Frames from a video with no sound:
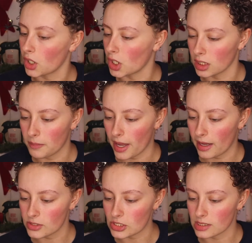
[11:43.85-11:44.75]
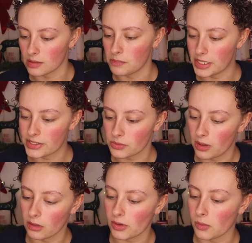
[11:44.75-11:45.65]
Good Patch. It's the
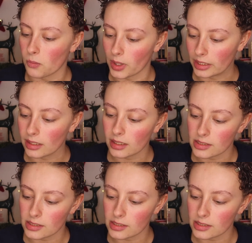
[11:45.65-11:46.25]
B12 Awake.